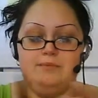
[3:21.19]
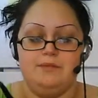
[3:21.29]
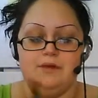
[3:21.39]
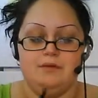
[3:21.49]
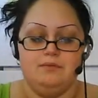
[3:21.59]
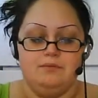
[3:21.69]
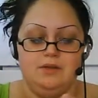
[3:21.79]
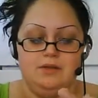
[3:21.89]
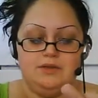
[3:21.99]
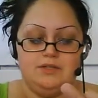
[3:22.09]
you know,
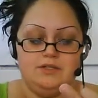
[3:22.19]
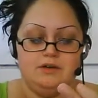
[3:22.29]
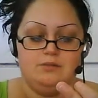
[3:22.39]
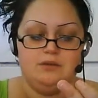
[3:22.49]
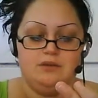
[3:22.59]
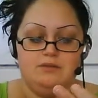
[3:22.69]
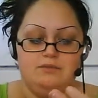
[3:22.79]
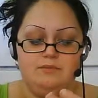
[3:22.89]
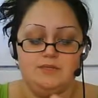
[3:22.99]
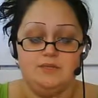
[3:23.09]
you don't have to sharpen it,
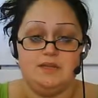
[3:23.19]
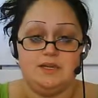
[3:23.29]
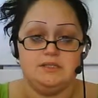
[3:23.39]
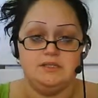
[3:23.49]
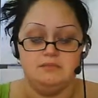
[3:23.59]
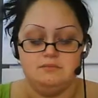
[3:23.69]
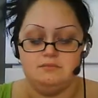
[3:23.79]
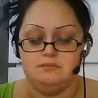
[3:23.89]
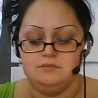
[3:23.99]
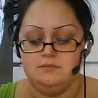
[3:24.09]
which is nice.
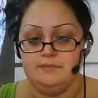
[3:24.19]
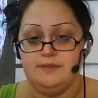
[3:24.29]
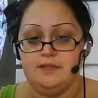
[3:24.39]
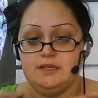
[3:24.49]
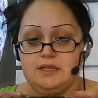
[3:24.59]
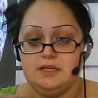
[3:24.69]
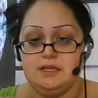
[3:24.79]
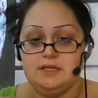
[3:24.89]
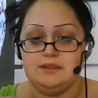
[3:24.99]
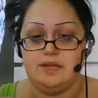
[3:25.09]
You can
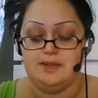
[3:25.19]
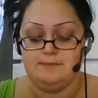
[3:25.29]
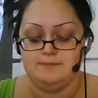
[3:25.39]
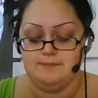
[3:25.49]
get that.